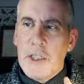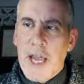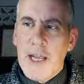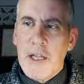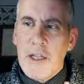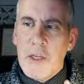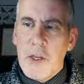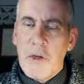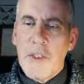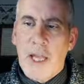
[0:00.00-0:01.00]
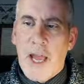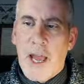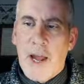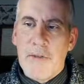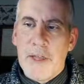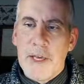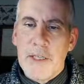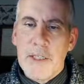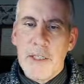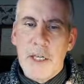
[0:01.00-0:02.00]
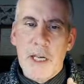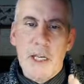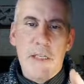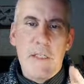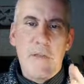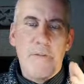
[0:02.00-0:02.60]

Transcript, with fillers: get you to get out of this is